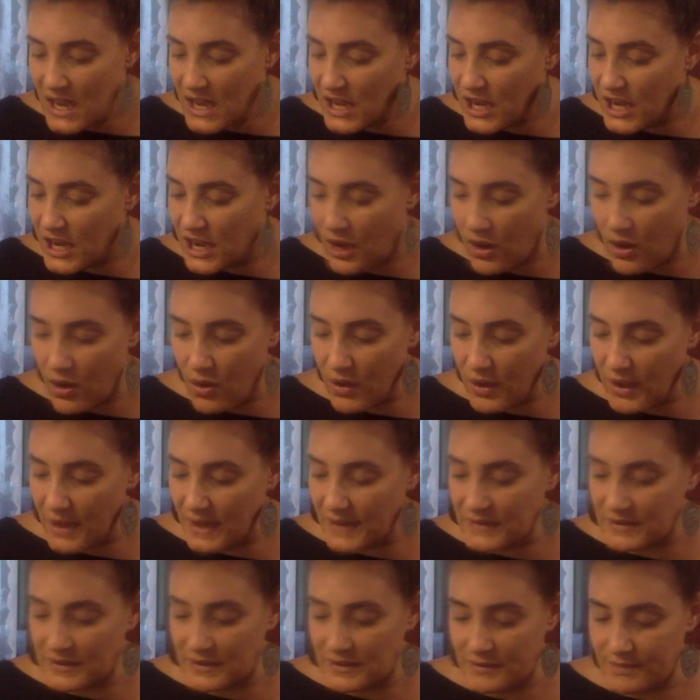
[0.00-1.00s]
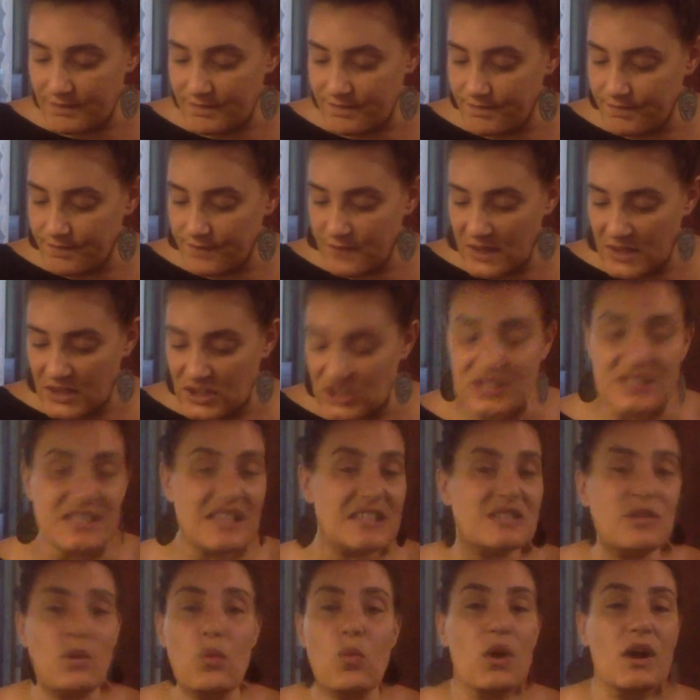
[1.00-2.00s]
you know, it just
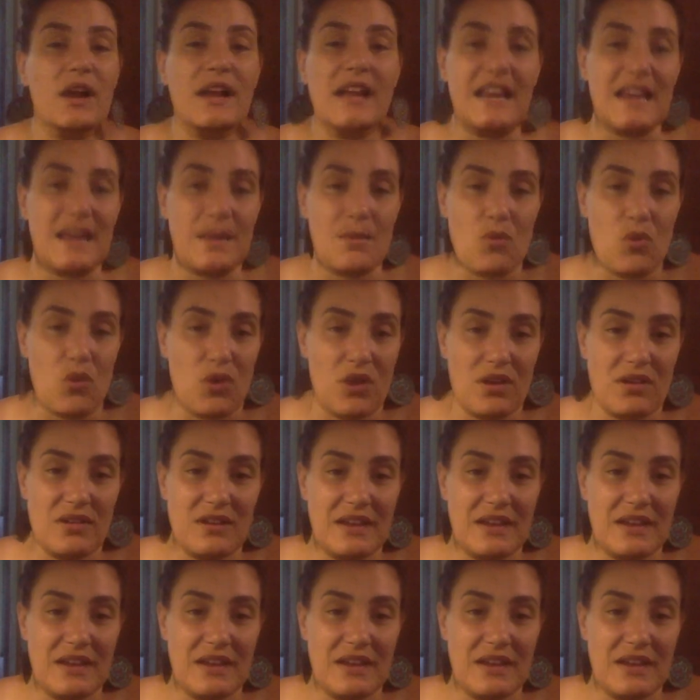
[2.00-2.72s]
doesn't work anymore.